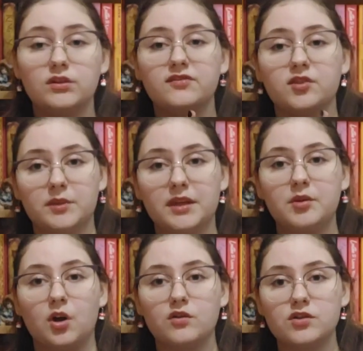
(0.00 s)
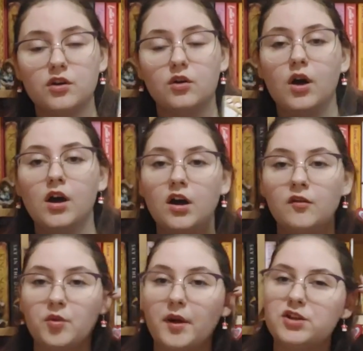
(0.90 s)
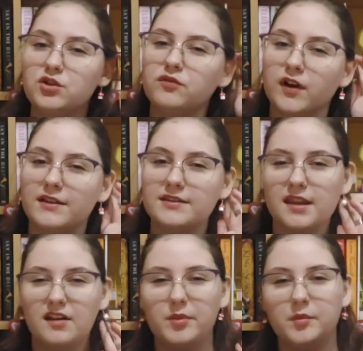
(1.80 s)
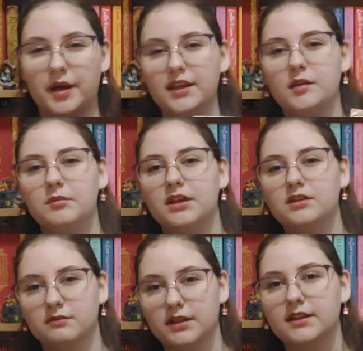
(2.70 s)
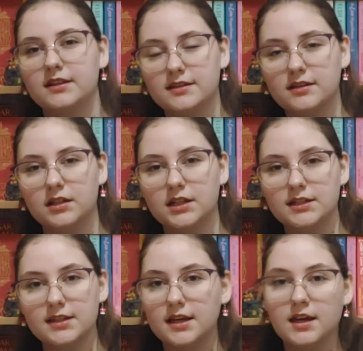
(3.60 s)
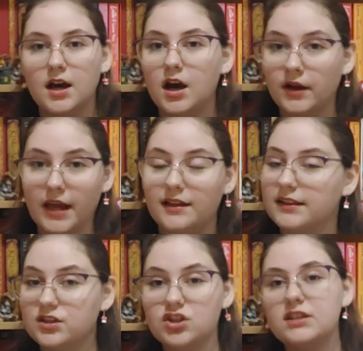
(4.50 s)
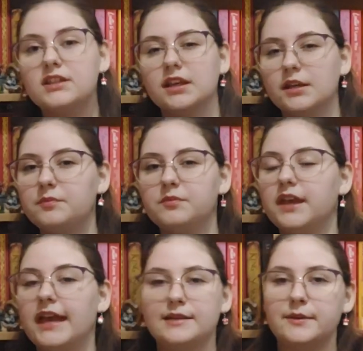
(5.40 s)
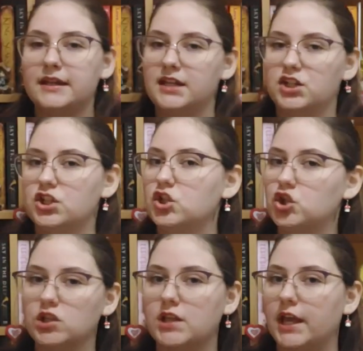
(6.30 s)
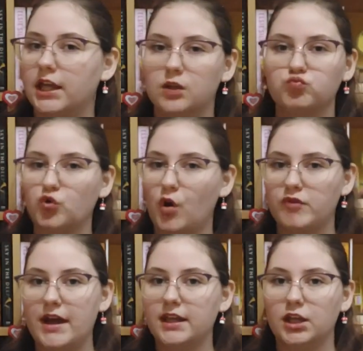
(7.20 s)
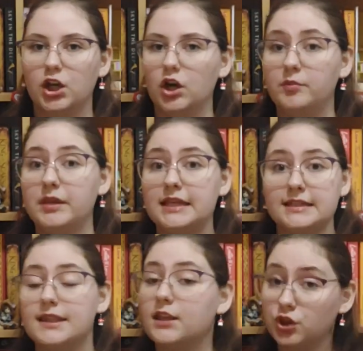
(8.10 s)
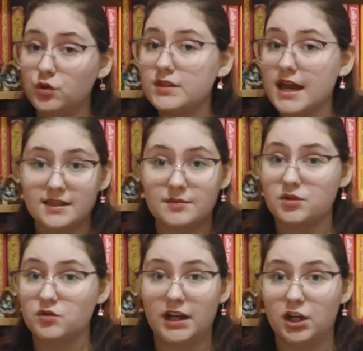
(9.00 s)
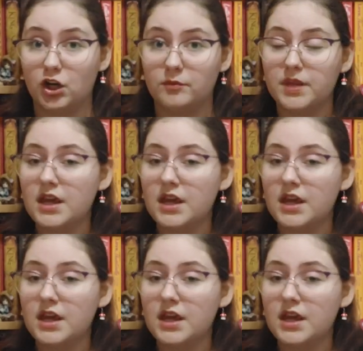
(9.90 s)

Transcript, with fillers: only for me, but also for my two friends that have been begging me to read this series. Okay, let's just keep the expectations, like, right here, because the enthusiasm is right here,